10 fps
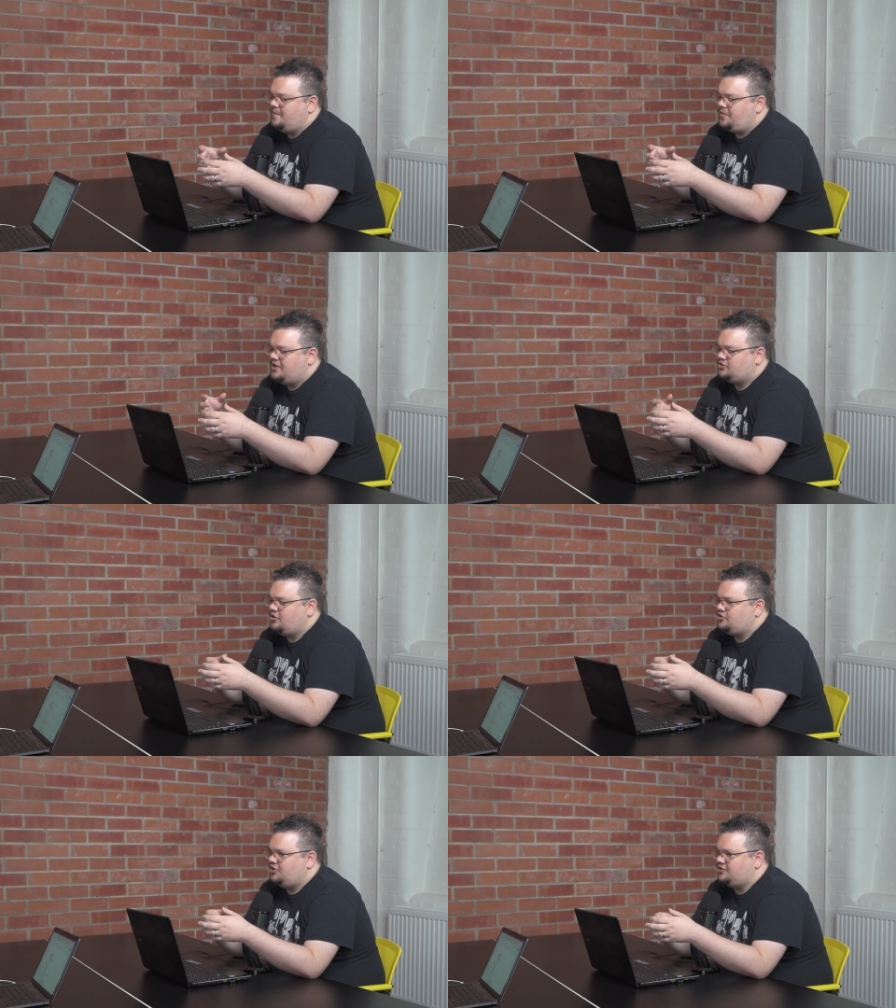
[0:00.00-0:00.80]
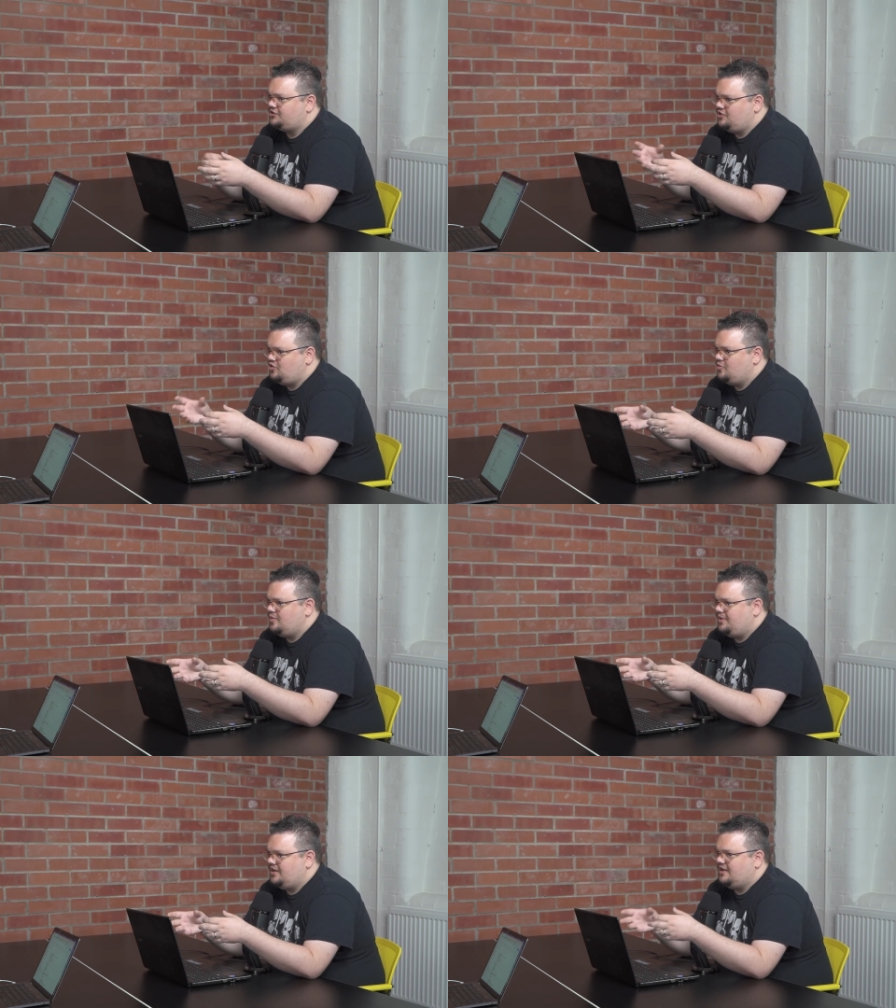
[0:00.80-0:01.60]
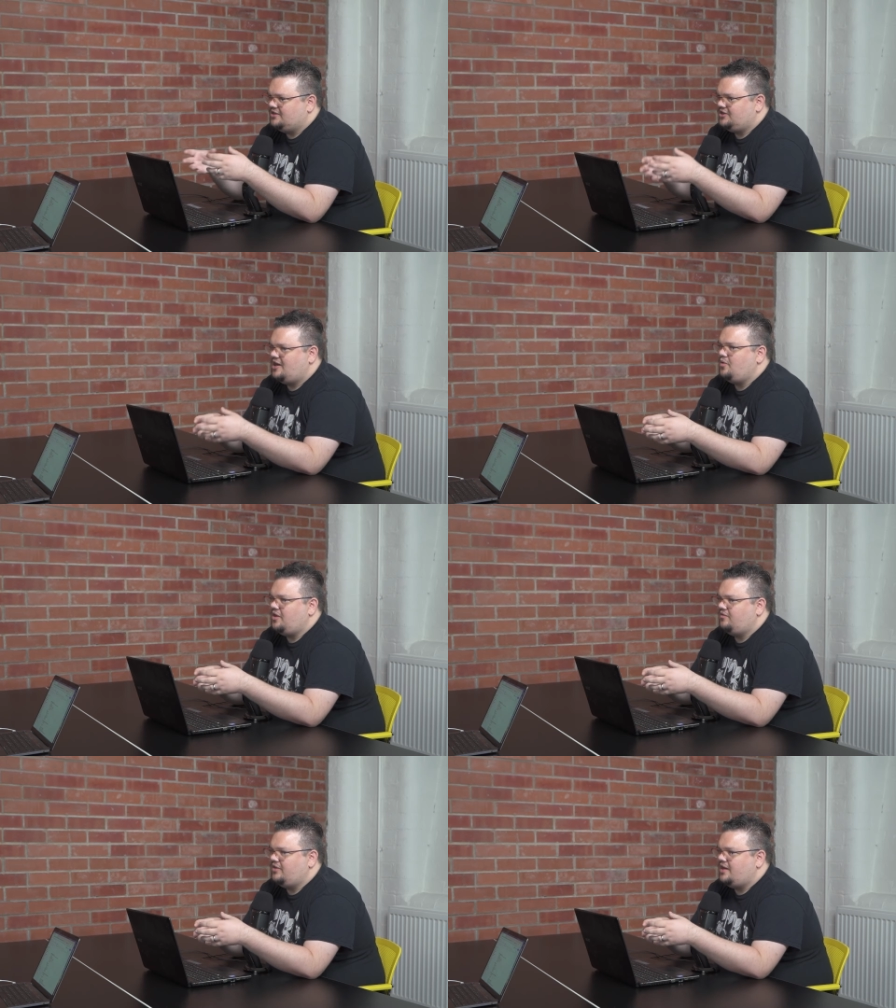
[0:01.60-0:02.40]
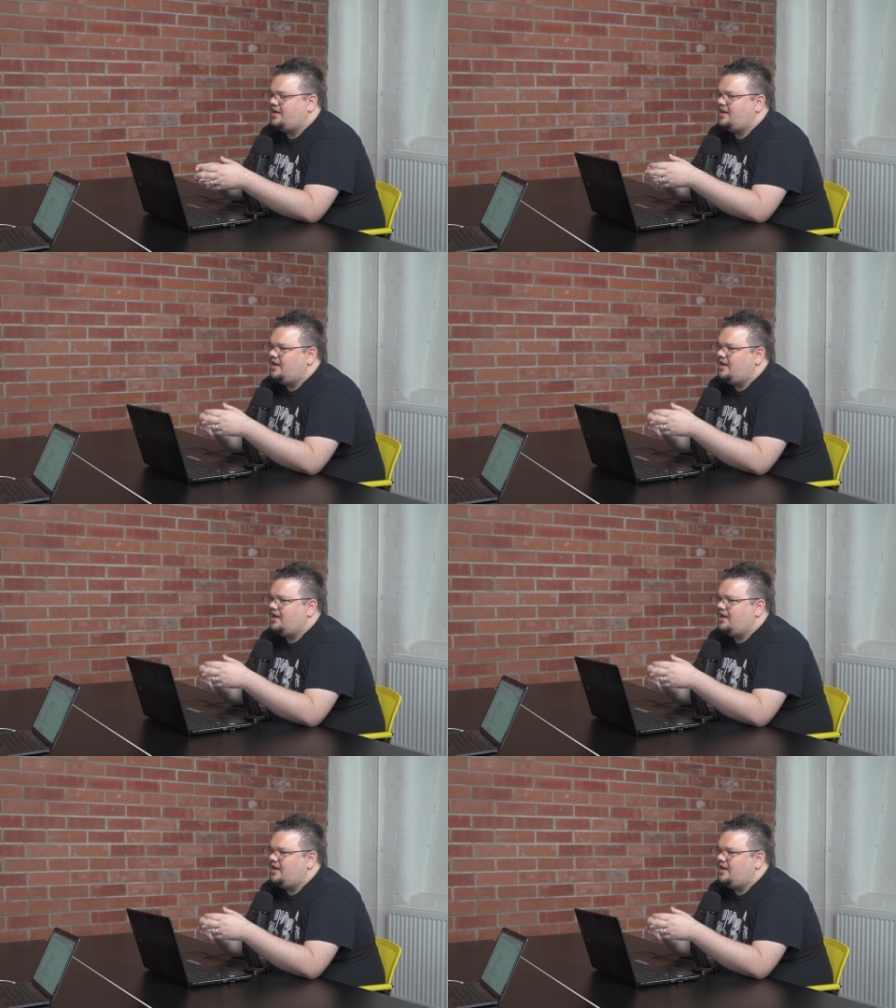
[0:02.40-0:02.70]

it's not just you would pay this and I'll give you that.